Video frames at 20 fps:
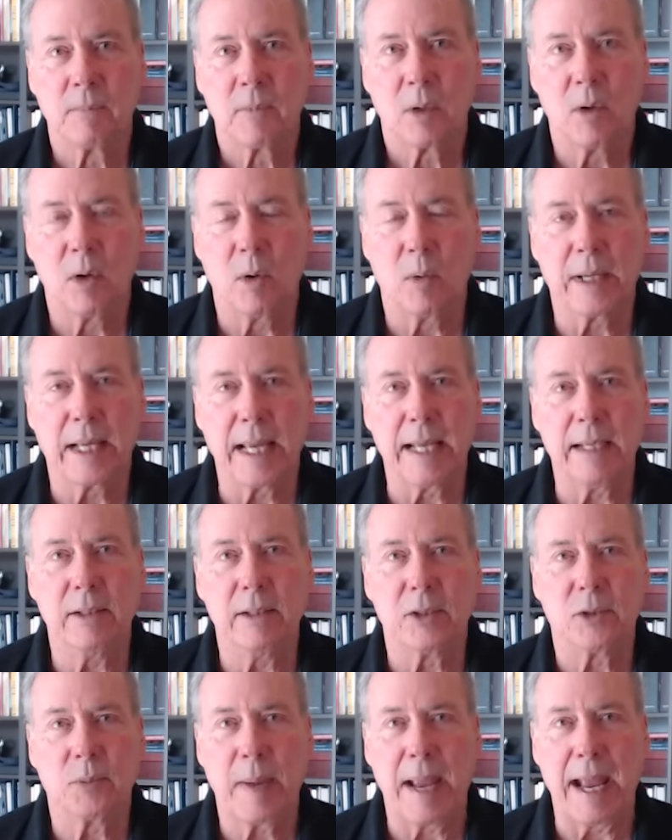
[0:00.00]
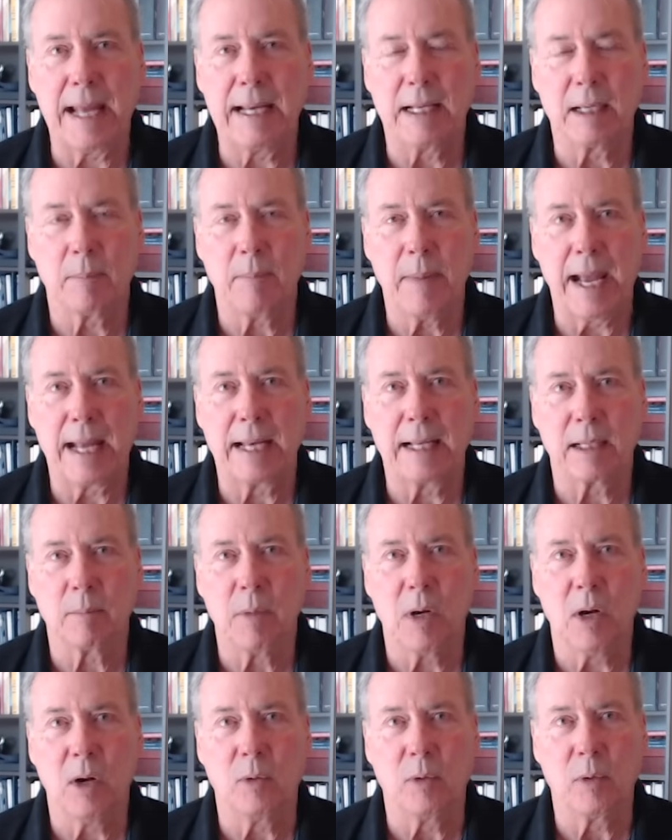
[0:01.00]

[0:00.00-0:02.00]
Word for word: where we get in this panic manic mode